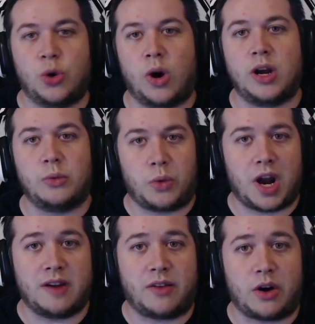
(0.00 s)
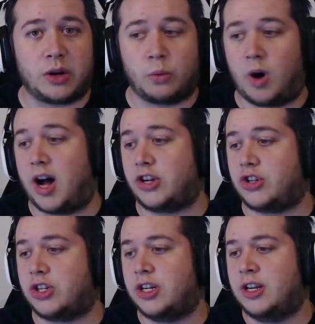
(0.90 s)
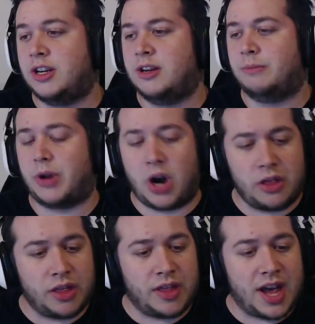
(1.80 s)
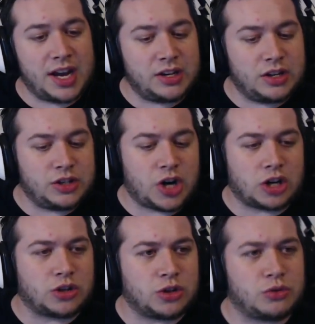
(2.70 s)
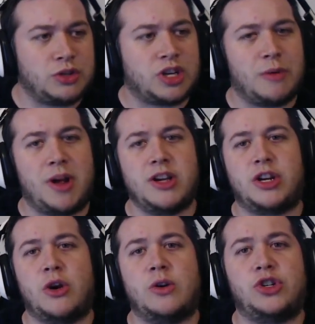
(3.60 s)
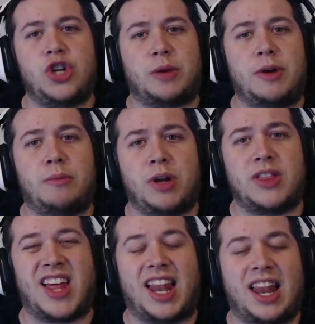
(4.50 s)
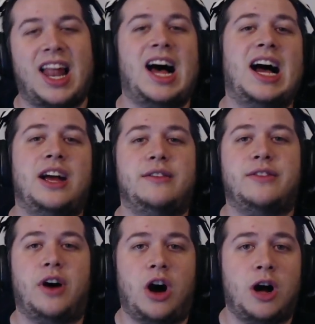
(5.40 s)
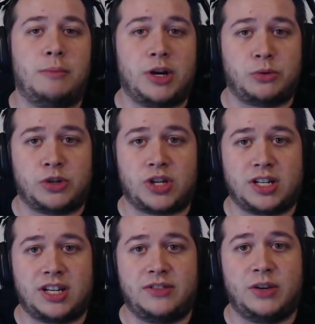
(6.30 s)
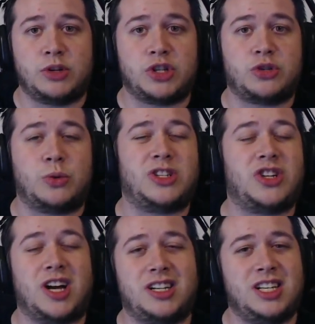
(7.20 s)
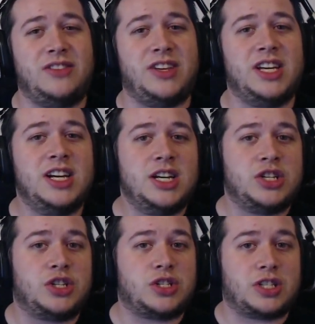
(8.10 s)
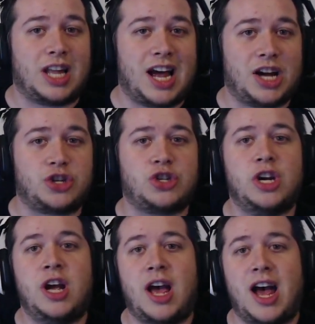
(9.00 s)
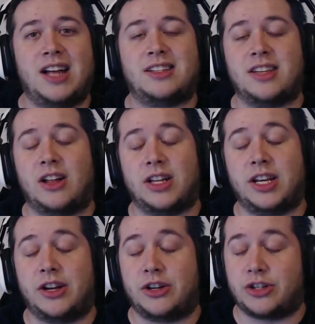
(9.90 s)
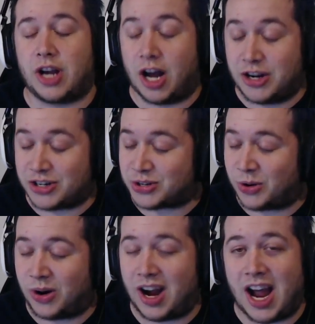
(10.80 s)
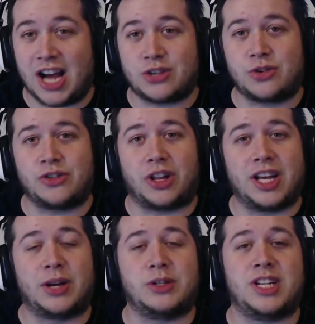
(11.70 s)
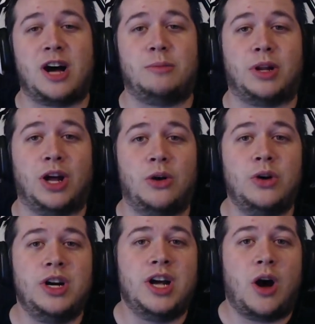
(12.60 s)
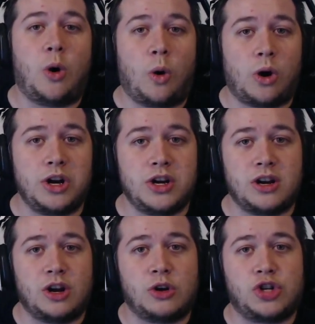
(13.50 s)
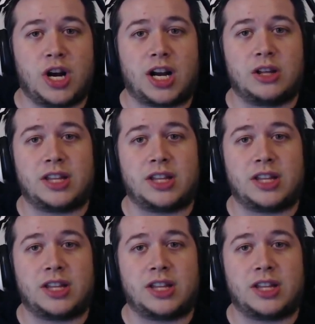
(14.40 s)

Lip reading: what I've already watched. But other than that, Dark Souls 3 is coming out. You can always check me out playing that live on my Twitch.tv, which is twitch.tv/SLE_Azrael. The link is down below. Or you can go check out the